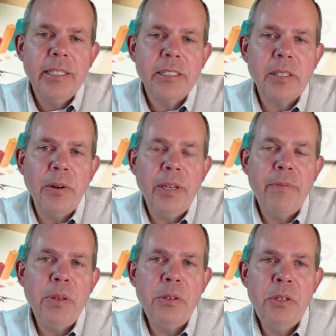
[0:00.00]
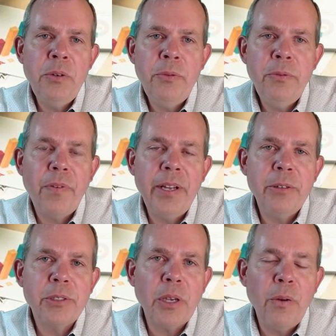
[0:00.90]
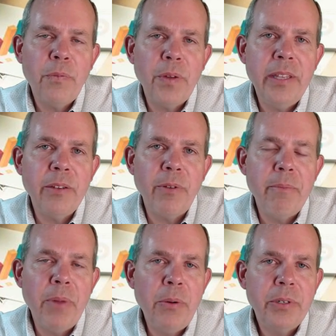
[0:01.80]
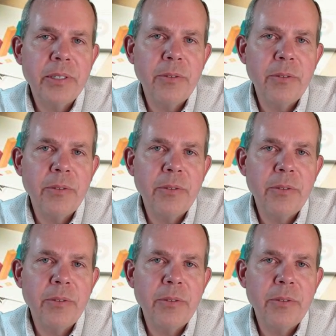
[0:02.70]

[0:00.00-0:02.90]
So if you do find yourself in the remote